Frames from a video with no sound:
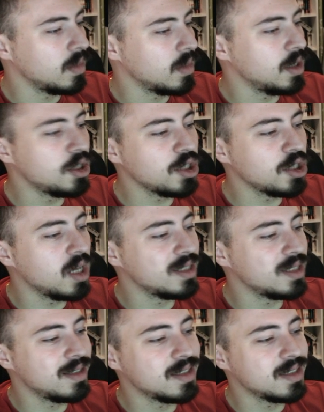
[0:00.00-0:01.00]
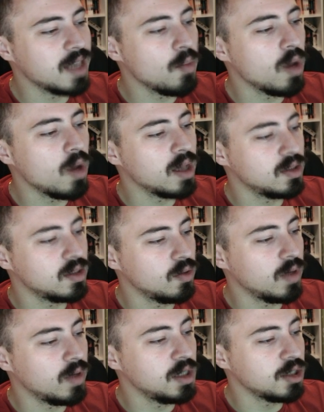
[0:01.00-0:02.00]
initialize it the same way as you
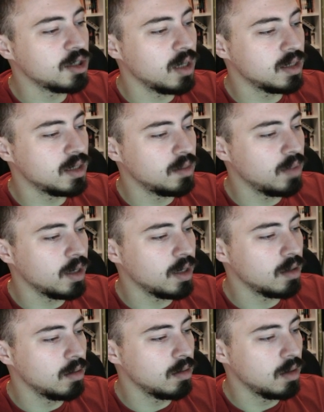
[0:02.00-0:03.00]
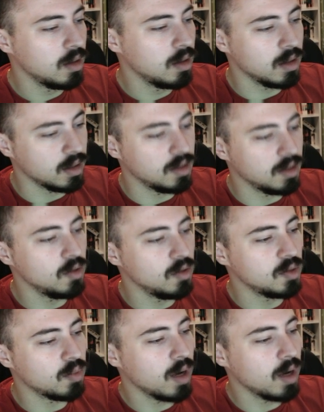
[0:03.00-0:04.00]
initialize the player, like the new
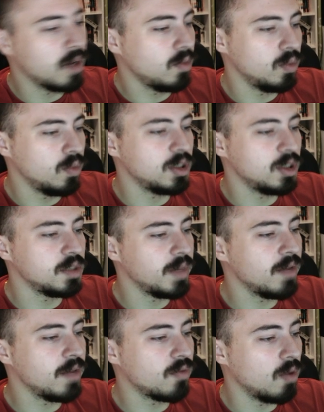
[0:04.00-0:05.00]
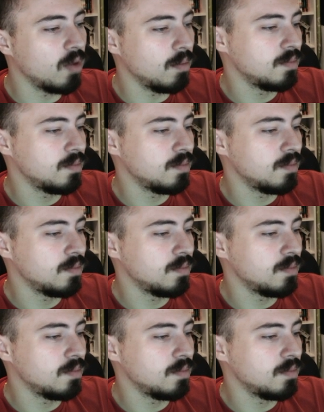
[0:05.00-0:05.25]
sprite, which is made from